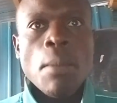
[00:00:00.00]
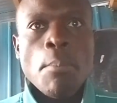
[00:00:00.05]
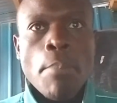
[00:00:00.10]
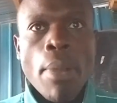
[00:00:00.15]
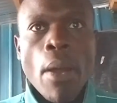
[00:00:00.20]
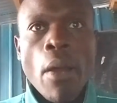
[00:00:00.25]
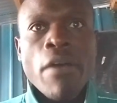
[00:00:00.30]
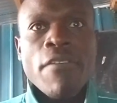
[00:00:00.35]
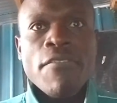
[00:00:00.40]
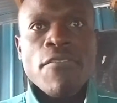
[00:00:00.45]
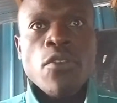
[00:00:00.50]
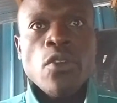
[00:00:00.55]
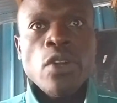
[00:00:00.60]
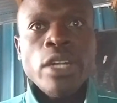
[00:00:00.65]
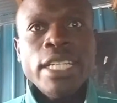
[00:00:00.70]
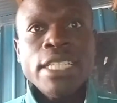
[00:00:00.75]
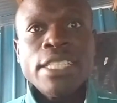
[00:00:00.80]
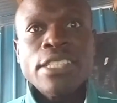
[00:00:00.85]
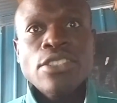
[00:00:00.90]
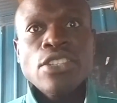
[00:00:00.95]
powerful
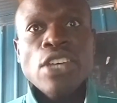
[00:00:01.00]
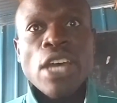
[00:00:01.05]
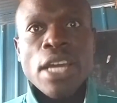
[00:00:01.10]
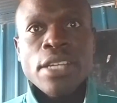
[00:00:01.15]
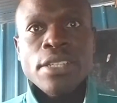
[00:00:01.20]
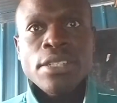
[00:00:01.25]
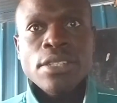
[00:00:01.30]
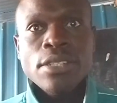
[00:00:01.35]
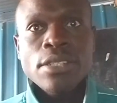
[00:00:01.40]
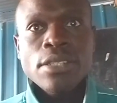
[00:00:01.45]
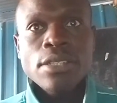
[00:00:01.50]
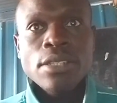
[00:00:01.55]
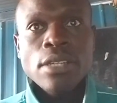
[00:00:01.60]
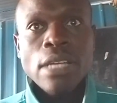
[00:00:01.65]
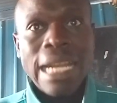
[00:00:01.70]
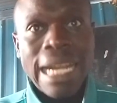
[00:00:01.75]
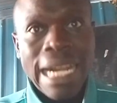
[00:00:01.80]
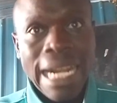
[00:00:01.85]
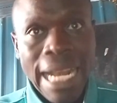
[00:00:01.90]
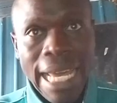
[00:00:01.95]
discharge,
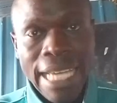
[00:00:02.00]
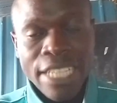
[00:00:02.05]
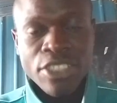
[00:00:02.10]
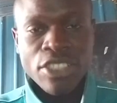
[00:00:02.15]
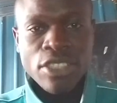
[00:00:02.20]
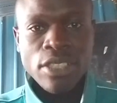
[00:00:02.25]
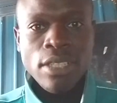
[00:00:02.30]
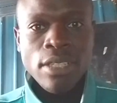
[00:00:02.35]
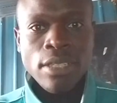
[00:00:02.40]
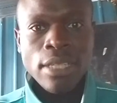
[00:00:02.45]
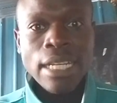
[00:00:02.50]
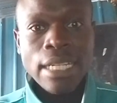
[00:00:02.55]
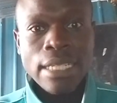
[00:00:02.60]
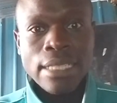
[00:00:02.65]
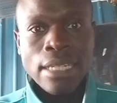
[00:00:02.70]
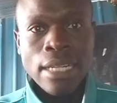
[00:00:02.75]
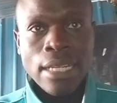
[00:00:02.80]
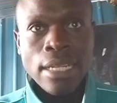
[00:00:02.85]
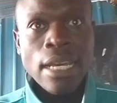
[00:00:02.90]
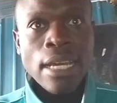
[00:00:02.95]
lightning. That
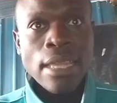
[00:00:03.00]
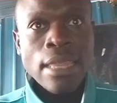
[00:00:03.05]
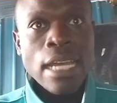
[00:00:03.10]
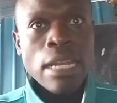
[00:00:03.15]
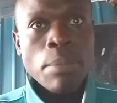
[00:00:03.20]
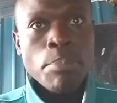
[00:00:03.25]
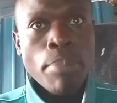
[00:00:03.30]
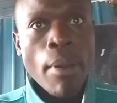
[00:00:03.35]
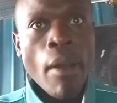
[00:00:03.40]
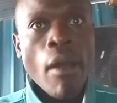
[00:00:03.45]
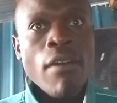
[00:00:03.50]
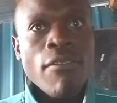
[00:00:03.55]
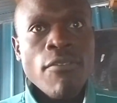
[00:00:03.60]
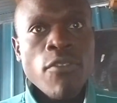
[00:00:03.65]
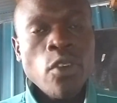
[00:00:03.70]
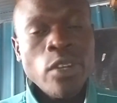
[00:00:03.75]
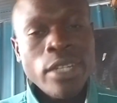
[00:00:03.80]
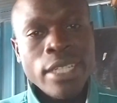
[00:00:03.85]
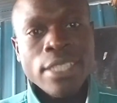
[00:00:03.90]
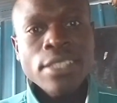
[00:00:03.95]
is like that
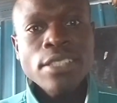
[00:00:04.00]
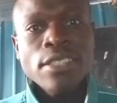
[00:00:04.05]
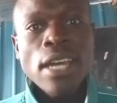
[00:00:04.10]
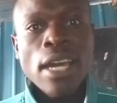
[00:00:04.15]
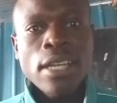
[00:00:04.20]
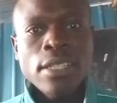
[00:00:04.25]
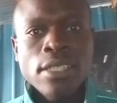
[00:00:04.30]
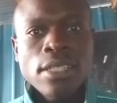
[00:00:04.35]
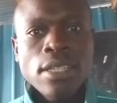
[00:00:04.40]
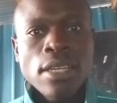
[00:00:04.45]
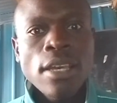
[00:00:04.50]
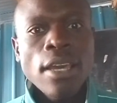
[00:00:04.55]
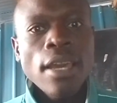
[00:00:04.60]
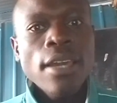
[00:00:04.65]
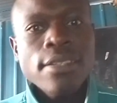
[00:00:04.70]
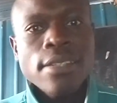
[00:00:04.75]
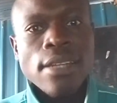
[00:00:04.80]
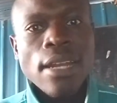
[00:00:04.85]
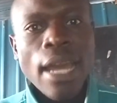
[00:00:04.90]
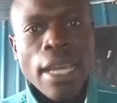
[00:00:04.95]
powerful discharge
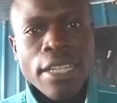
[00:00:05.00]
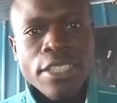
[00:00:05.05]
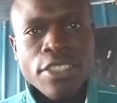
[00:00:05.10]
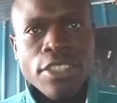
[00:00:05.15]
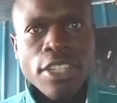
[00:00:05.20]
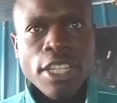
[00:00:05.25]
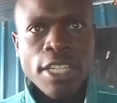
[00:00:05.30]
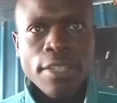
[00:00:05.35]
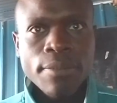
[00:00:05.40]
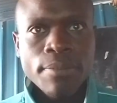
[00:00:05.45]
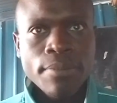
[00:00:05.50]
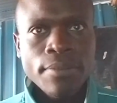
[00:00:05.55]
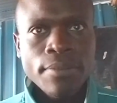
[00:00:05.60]
is lightning.